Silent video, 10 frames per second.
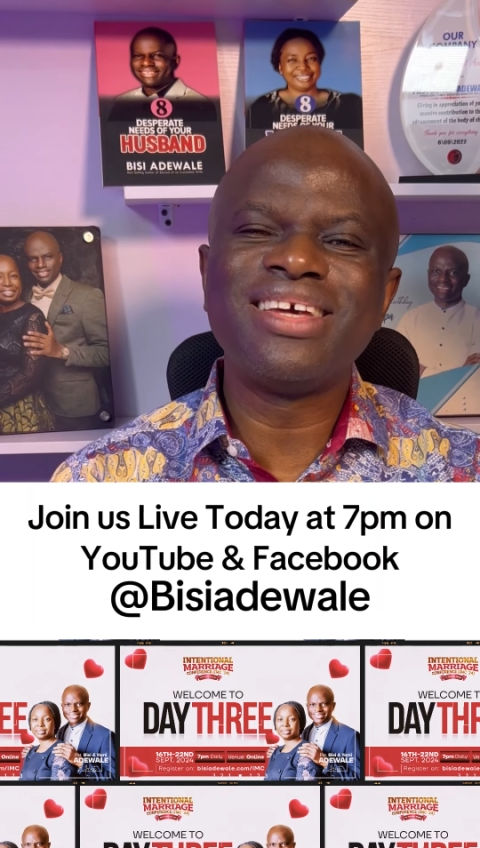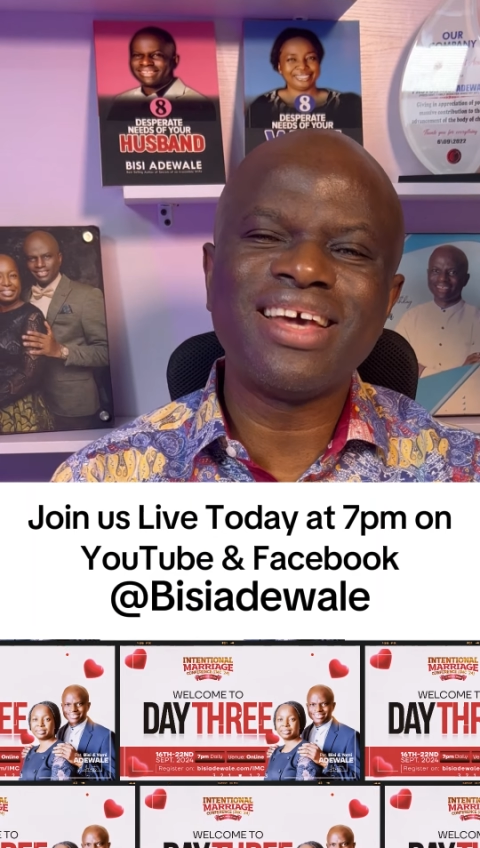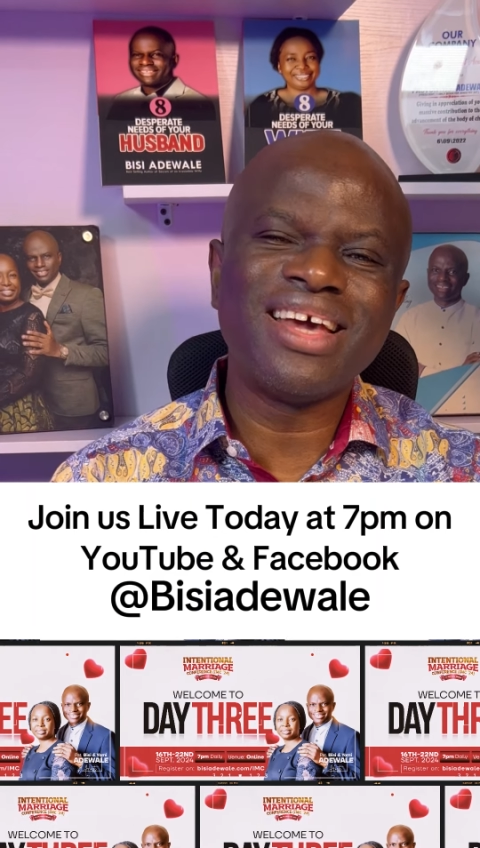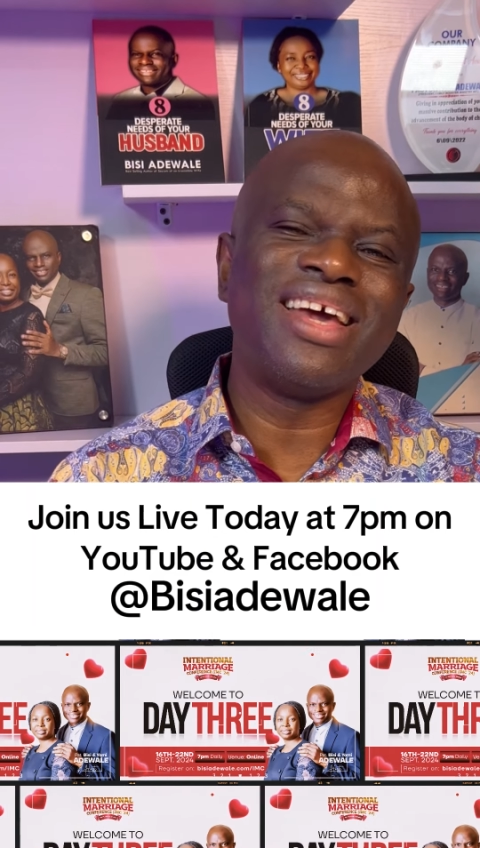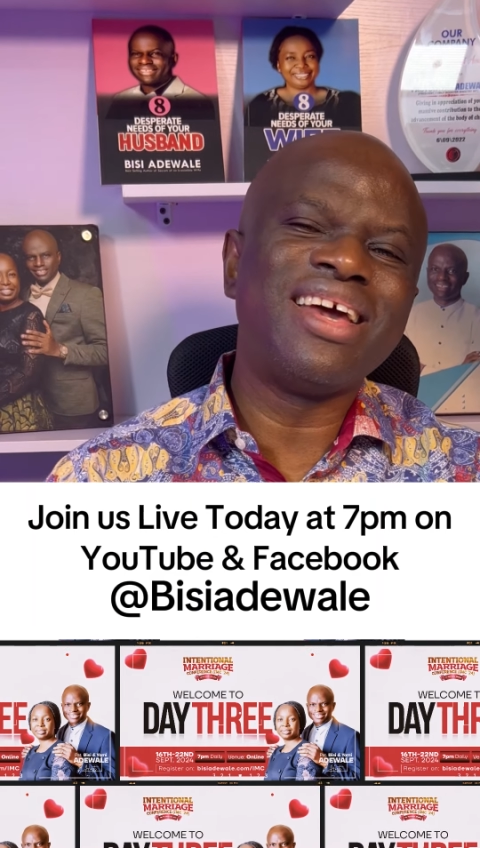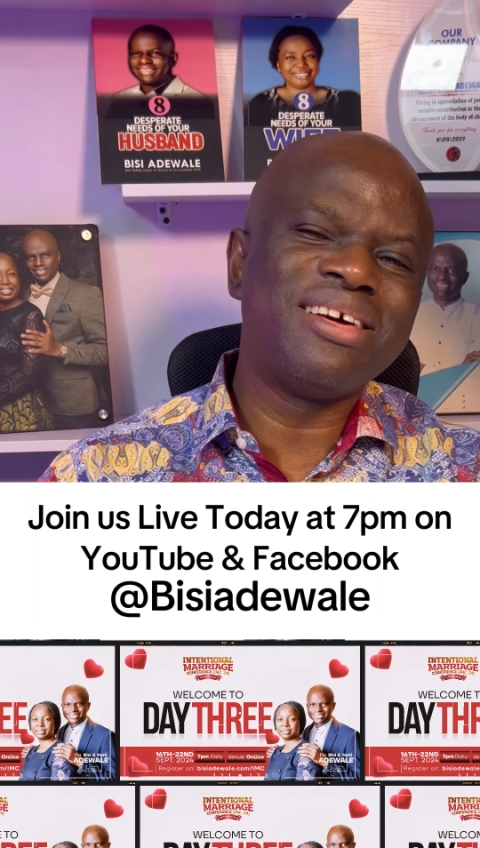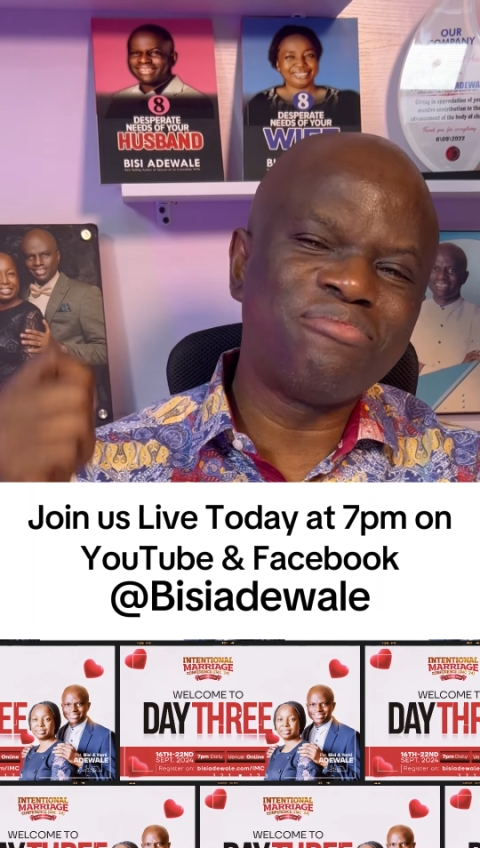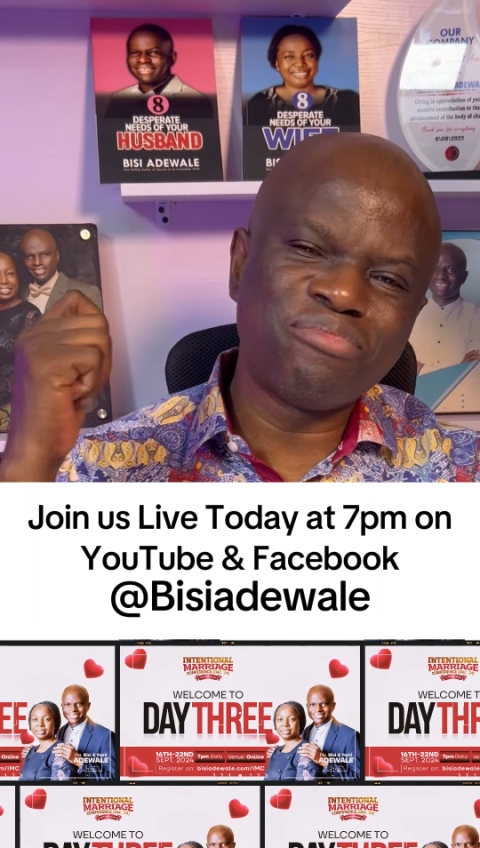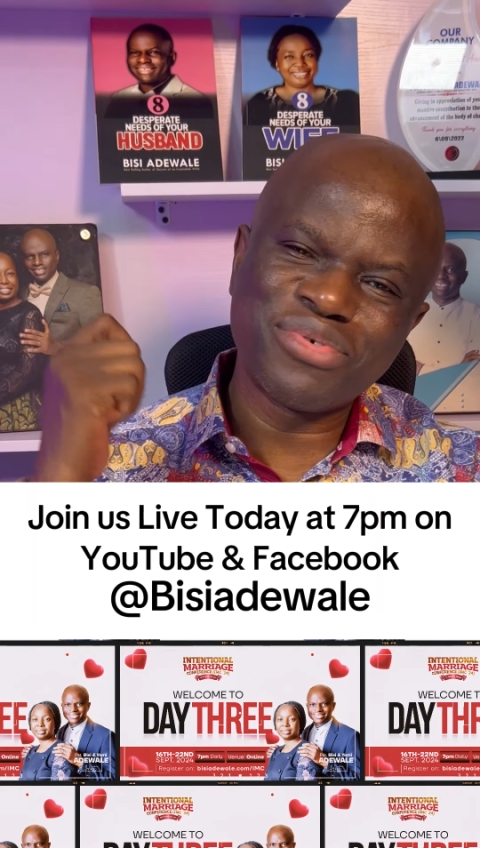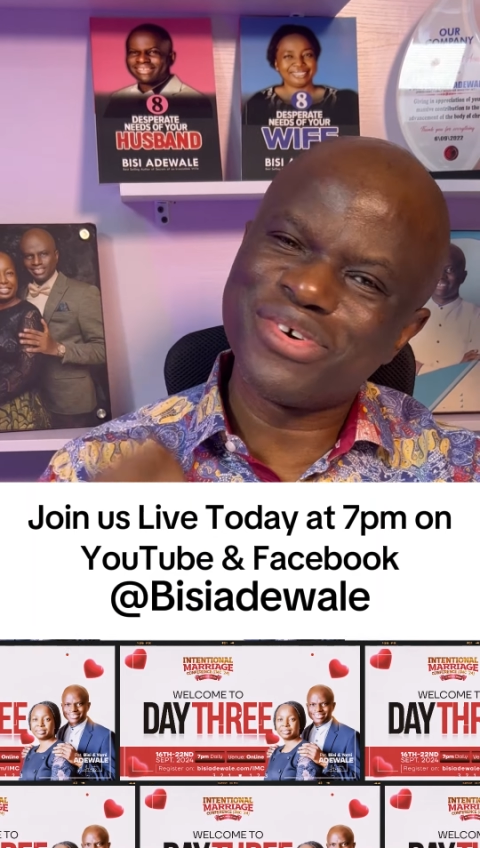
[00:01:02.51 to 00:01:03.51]
be a
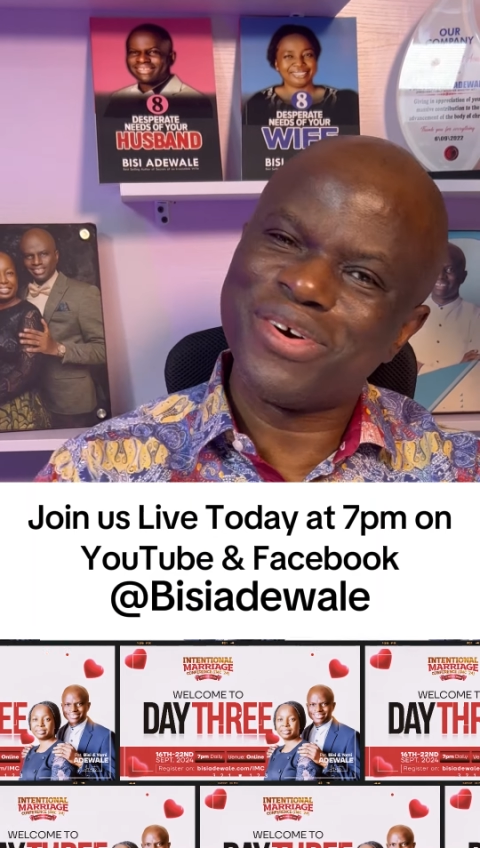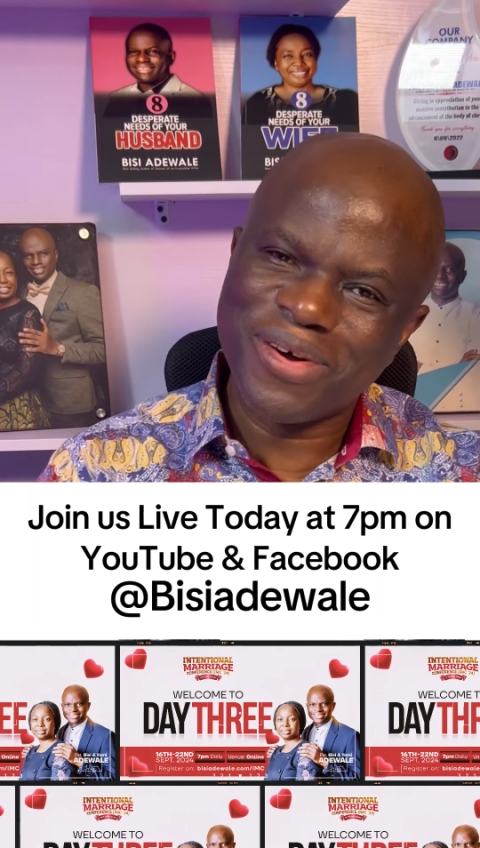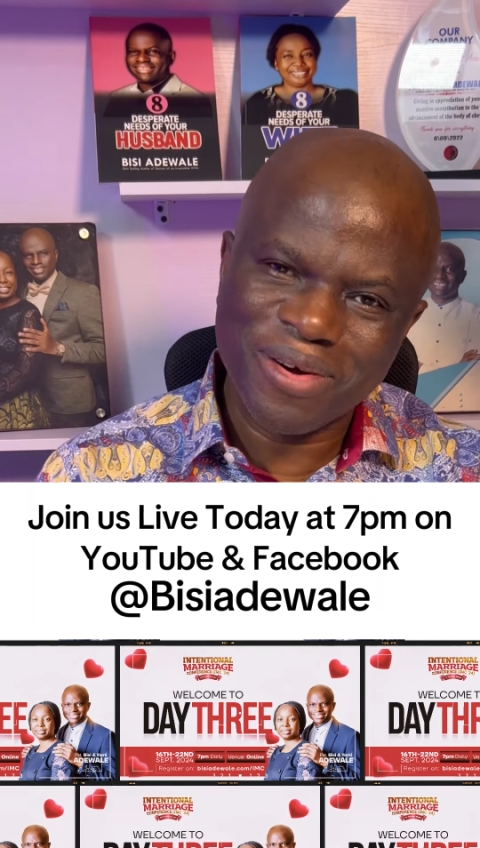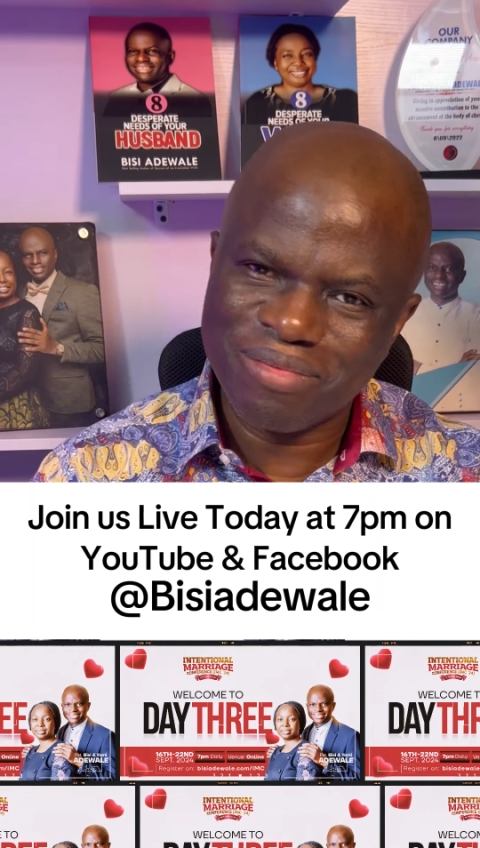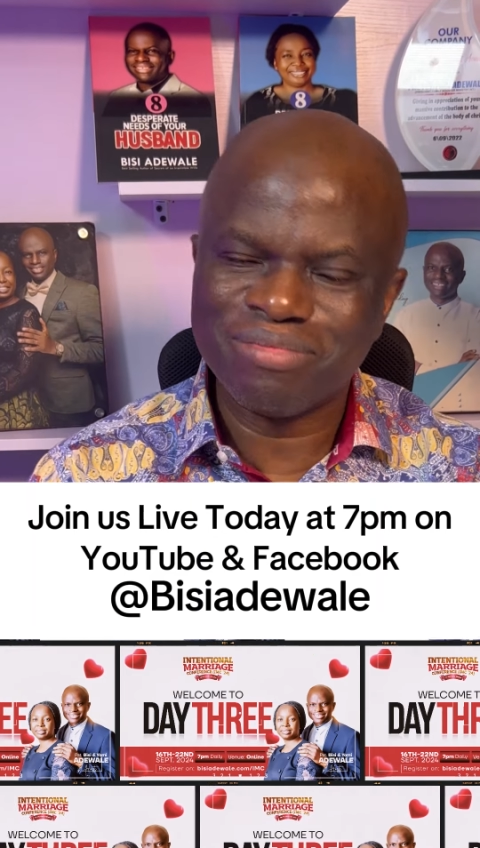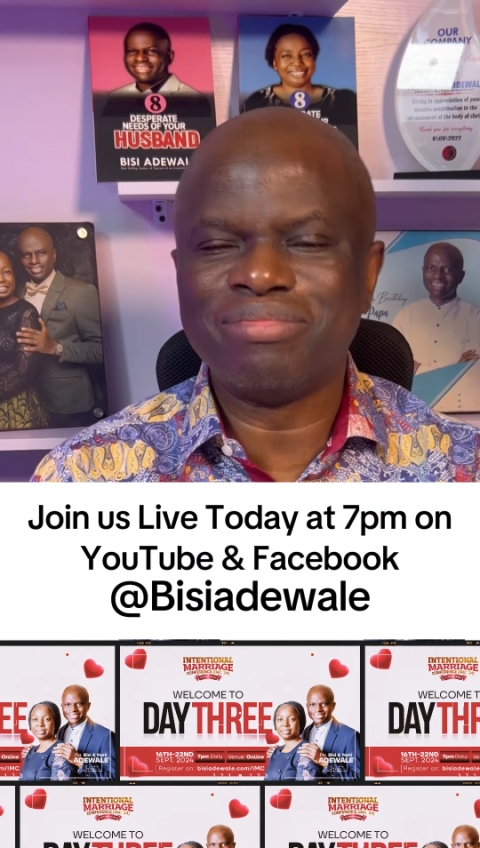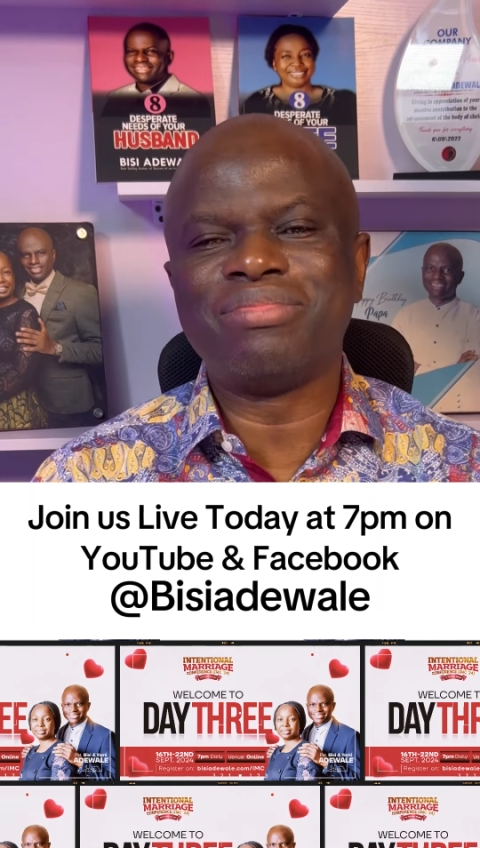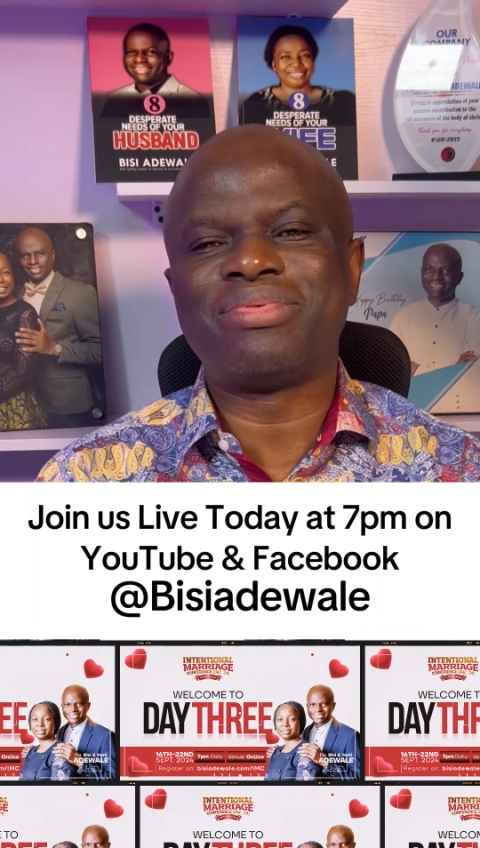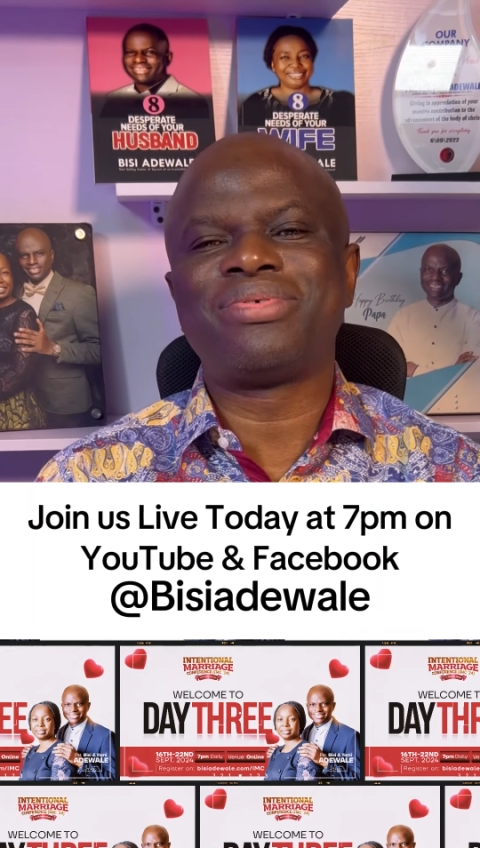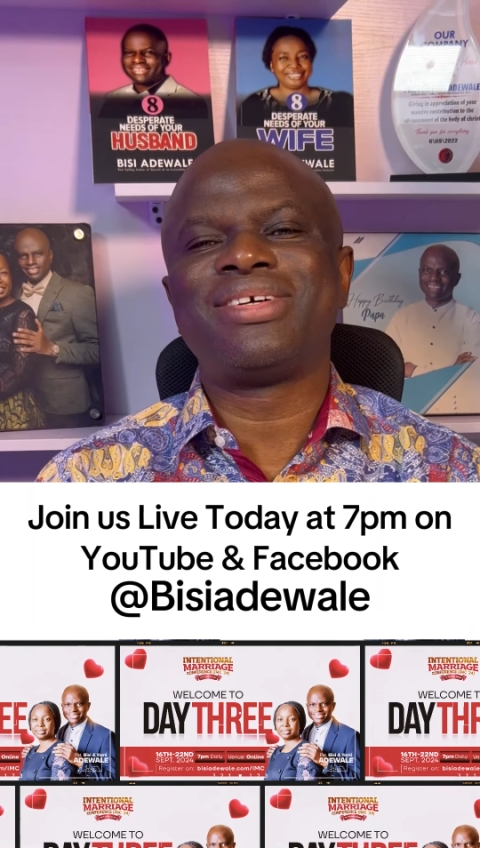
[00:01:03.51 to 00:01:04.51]
bomb.